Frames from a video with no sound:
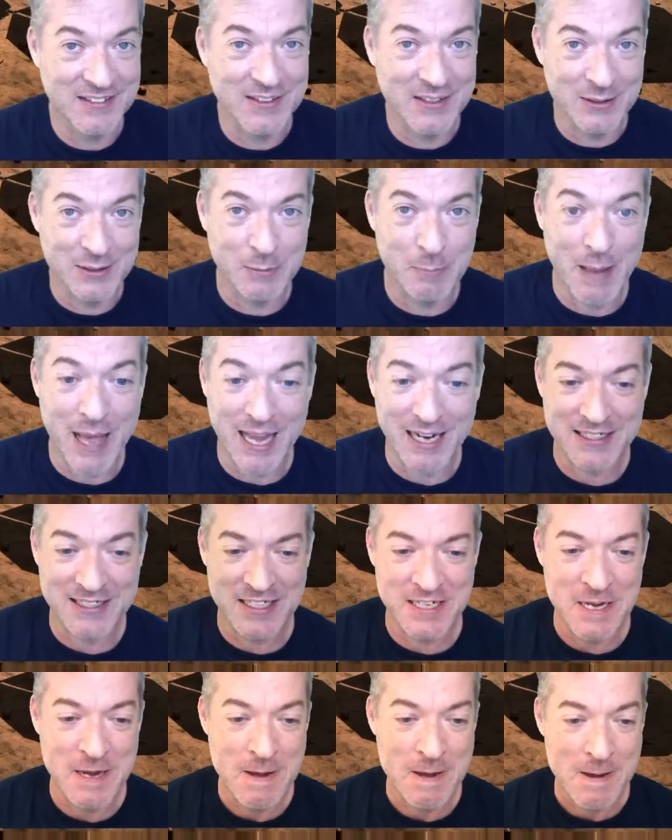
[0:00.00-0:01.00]

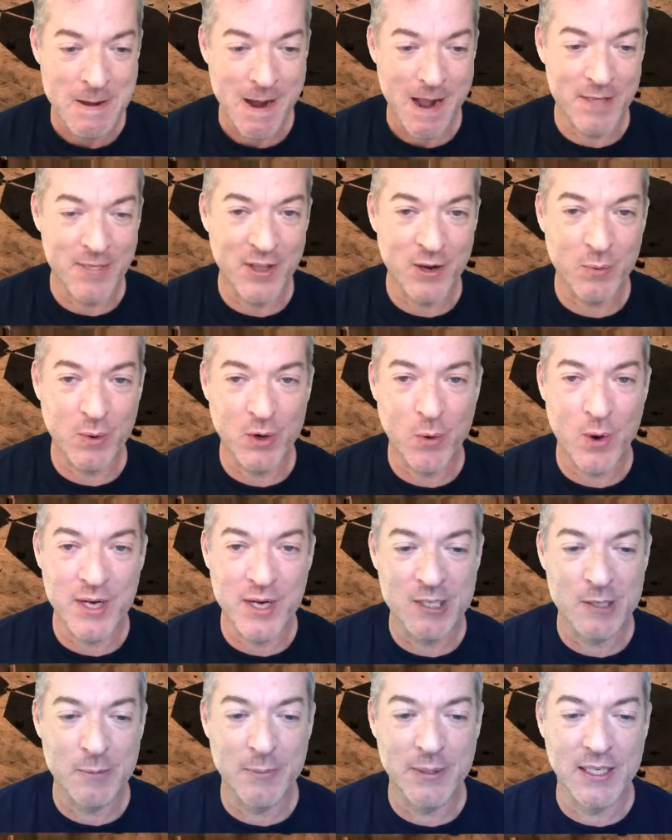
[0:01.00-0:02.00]
suspect. I think we're
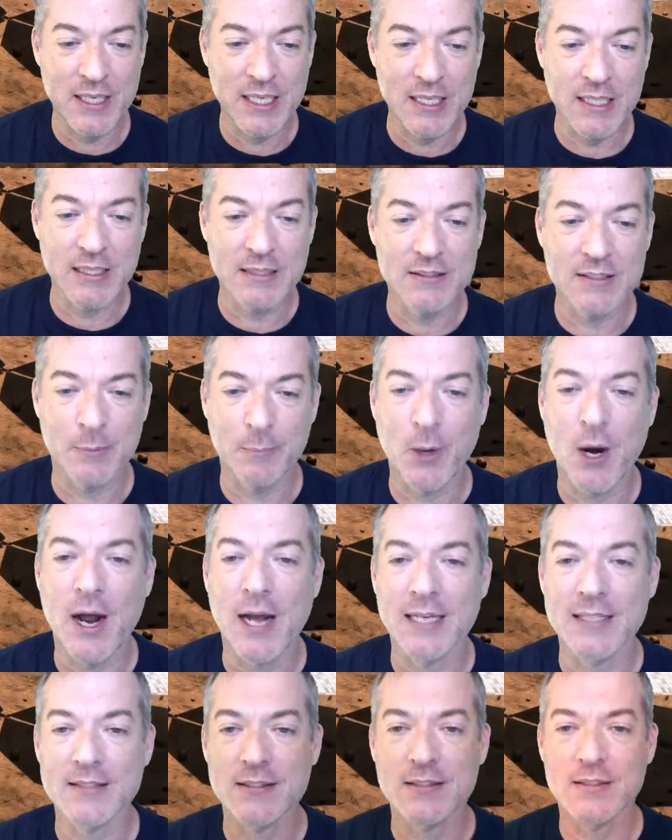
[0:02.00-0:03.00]
going to be
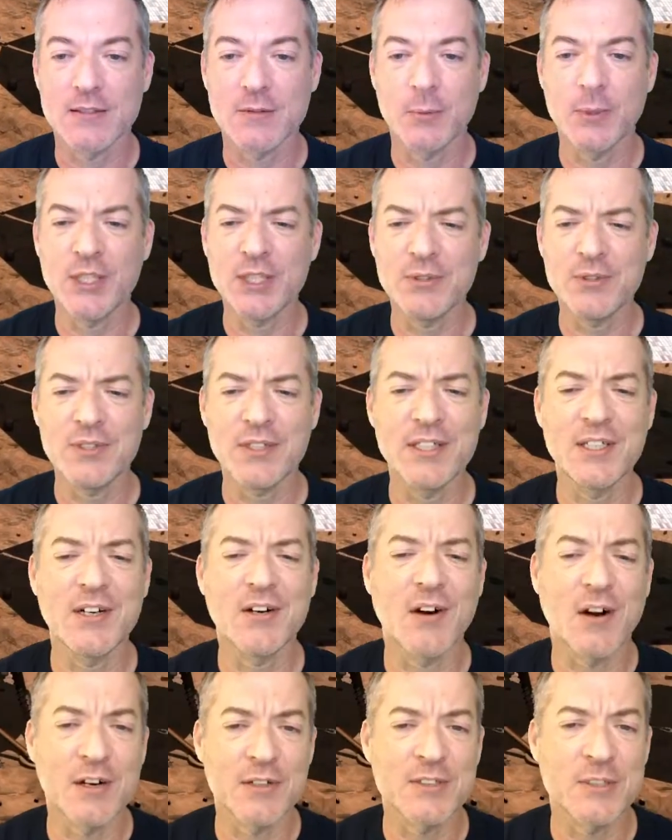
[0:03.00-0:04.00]
surprised. We usually
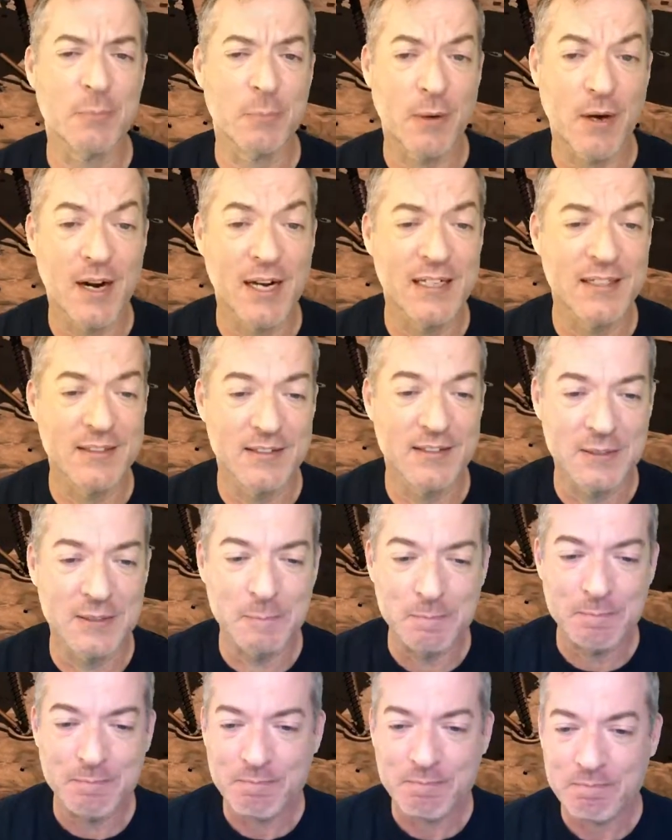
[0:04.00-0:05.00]
are surprised.
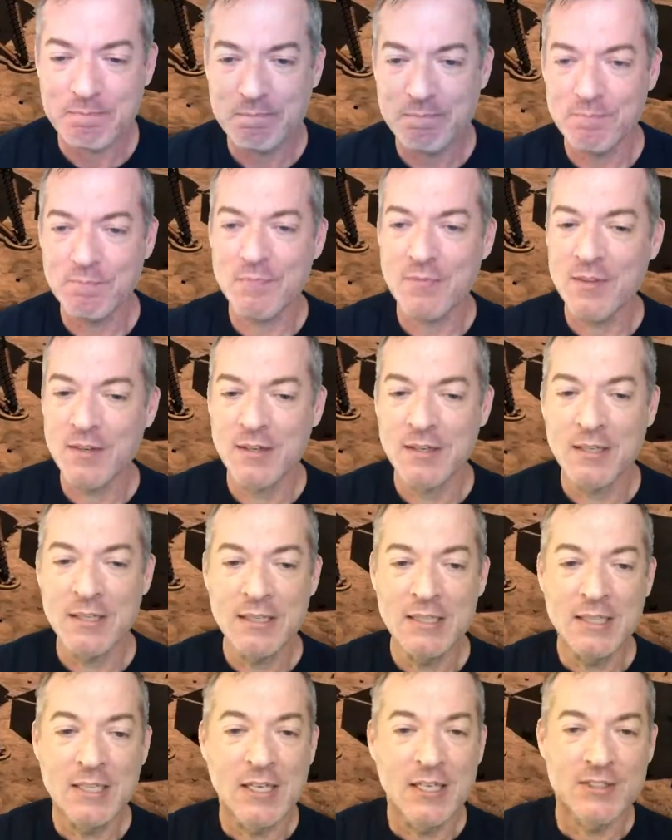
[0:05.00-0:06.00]

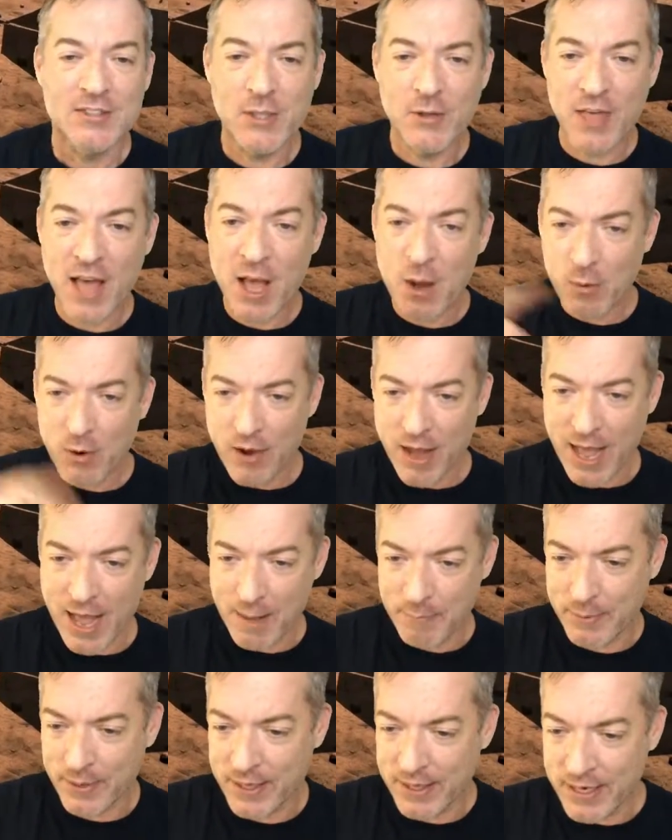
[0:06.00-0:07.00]
So that will
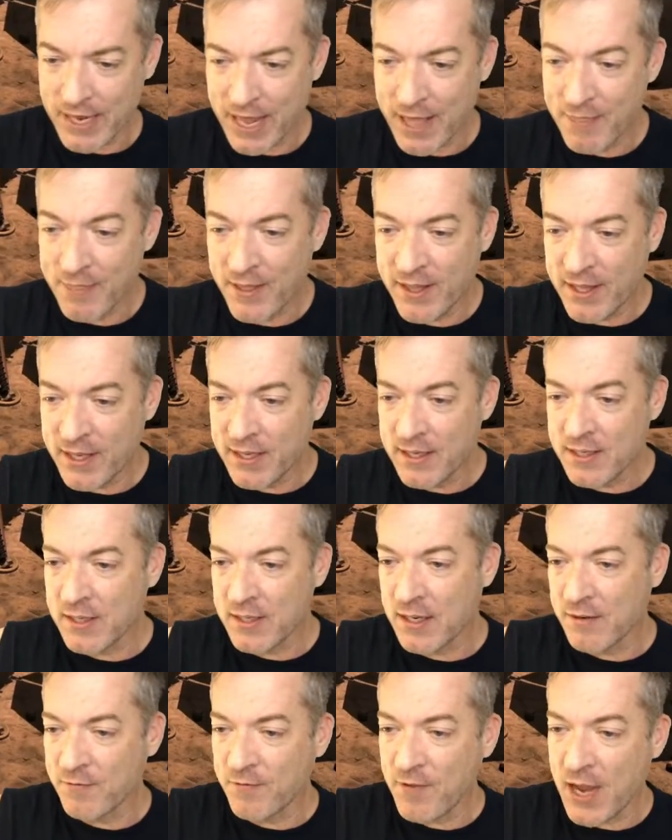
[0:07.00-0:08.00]
happen. And
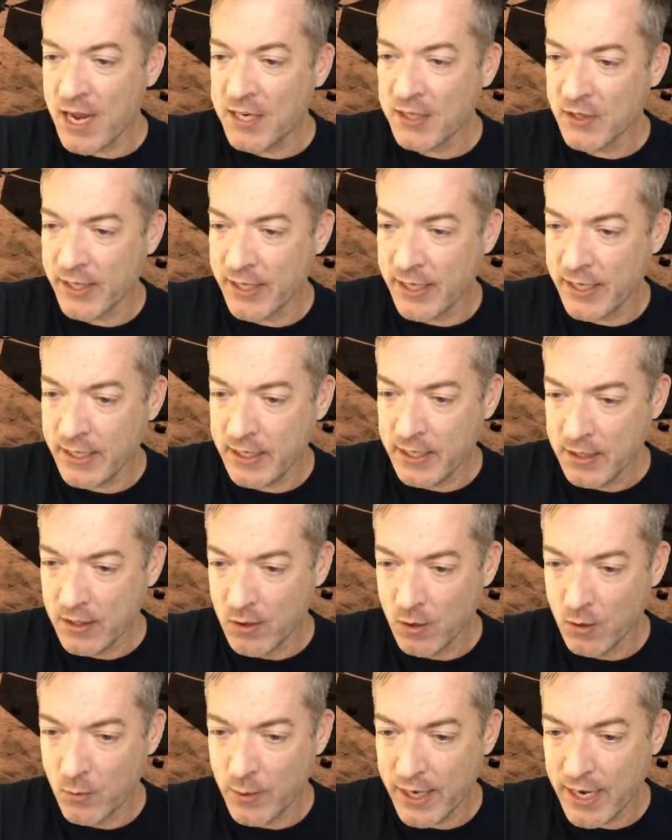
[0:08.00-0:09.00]
then finally,
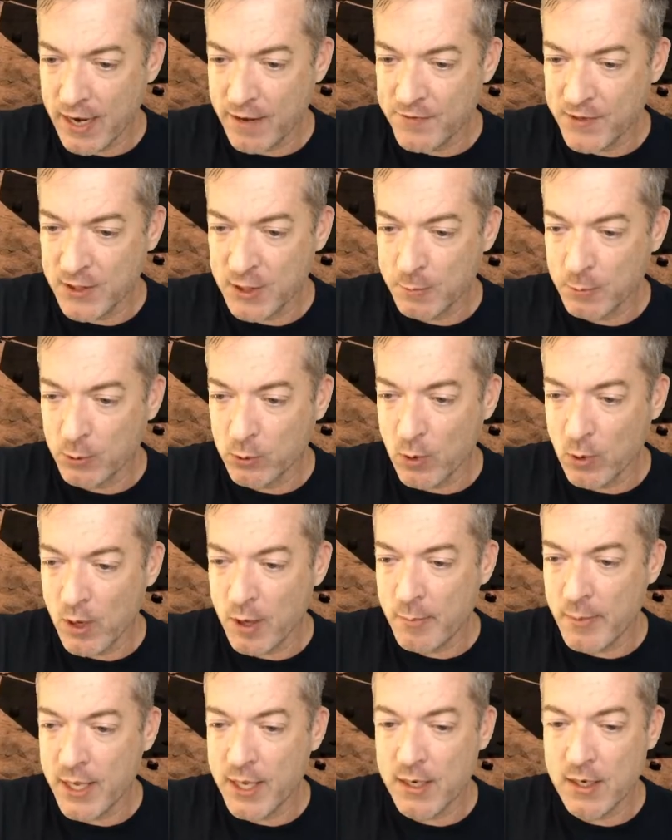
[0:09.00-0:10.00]
we have the
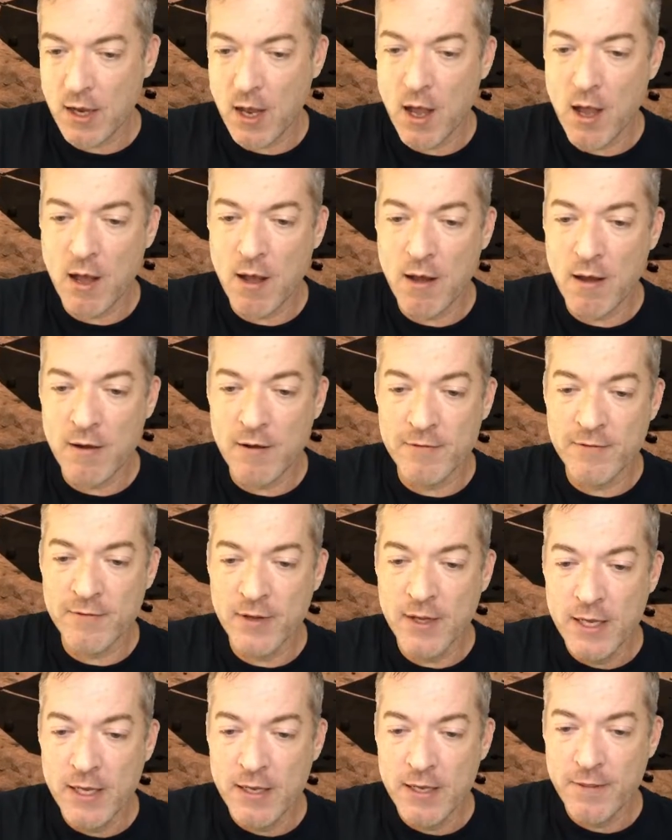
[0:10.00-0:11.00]
deployment of
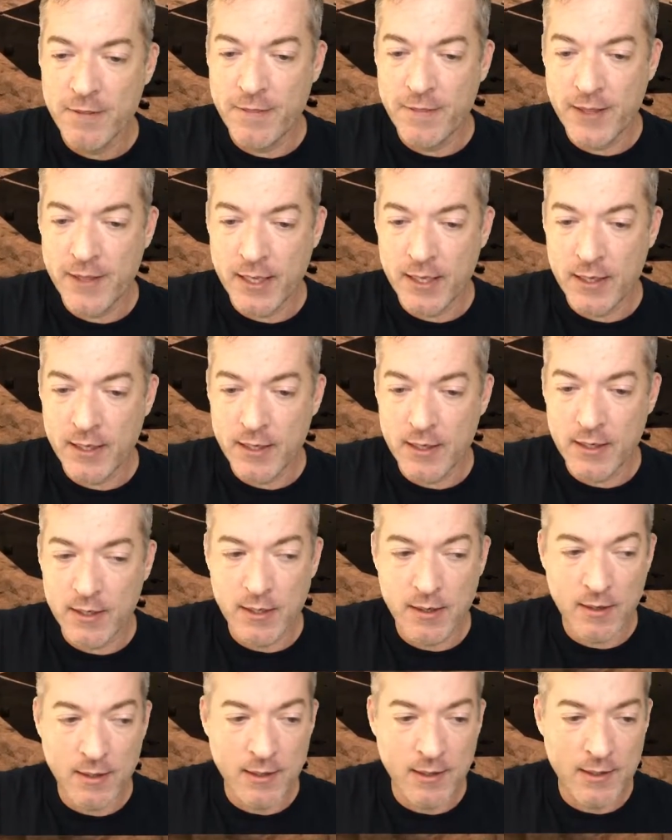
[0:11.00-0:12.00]

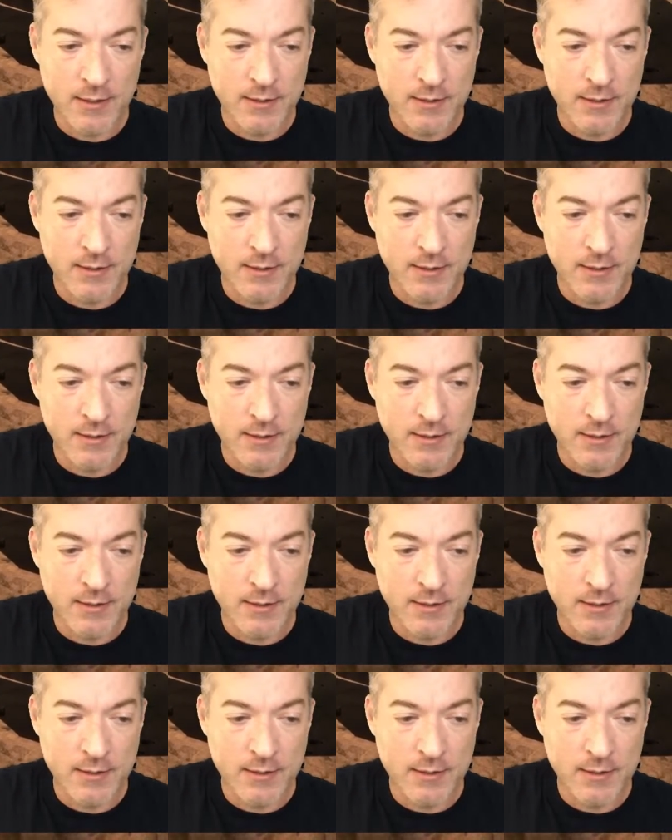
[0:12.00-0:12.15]
the